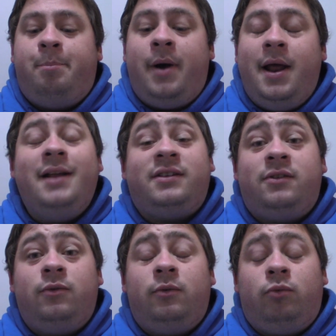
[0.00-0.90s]
but
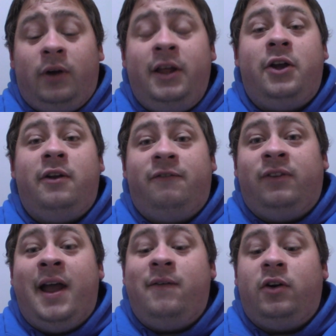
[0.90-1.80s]
it's really good in
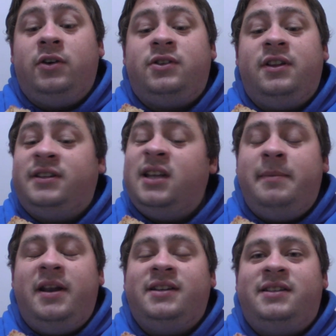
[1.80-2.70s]
flavors. The
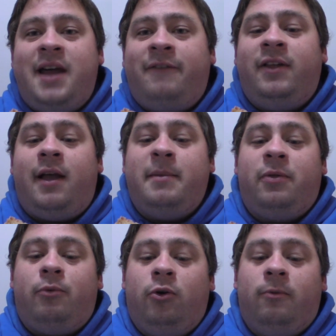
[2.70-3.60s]
cinnamon is definitely
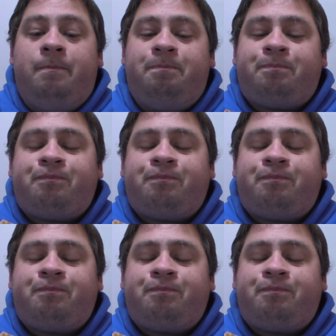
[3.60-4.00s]
coming through.